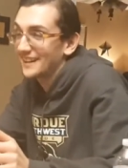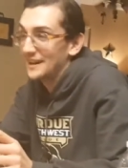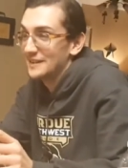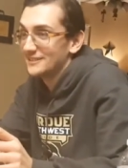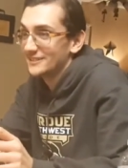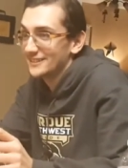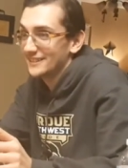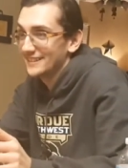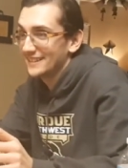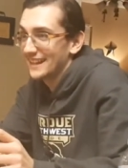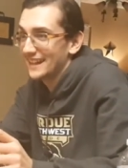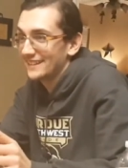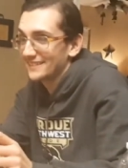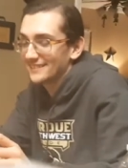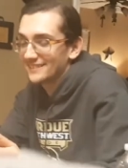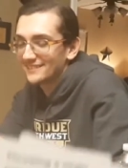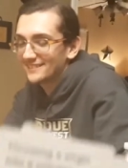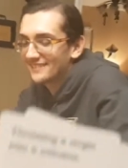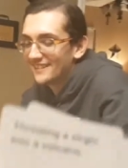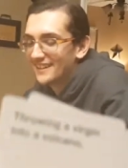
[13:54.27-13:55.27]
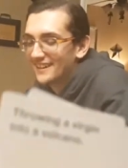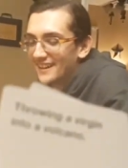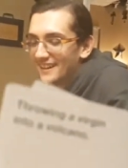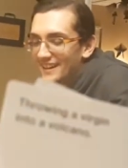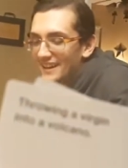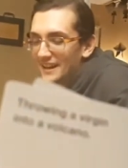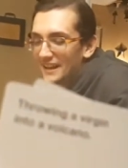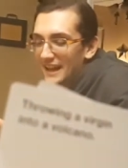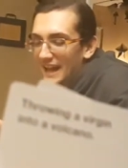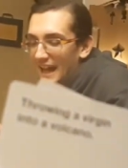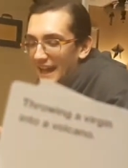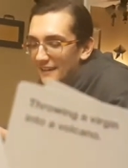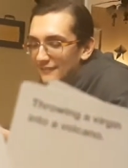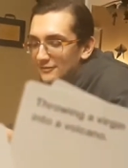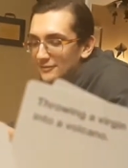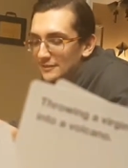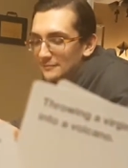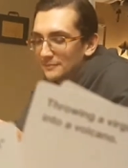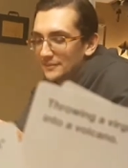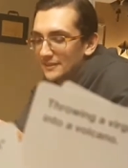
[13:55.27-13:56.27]
I already like this,
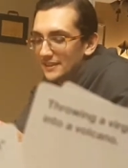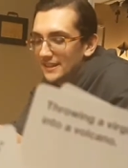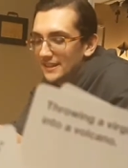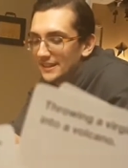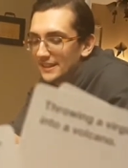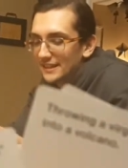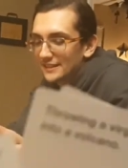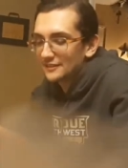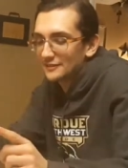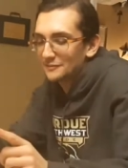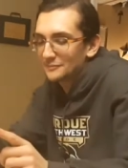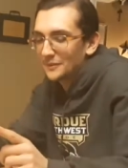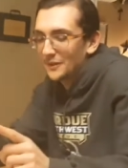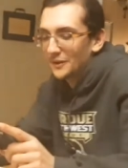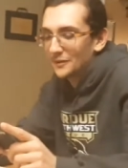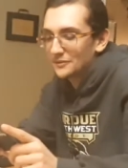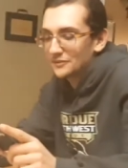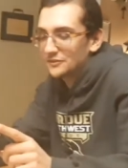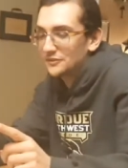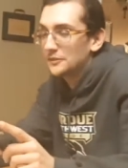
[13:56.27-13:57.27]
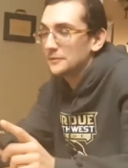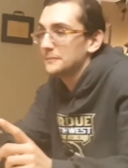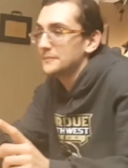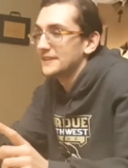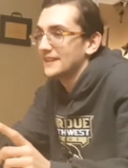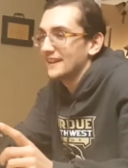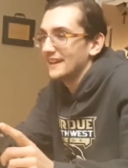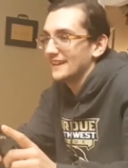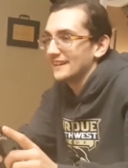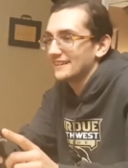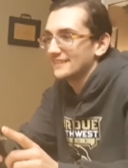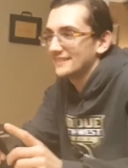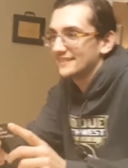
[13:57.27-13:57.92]
after being exposed to blank.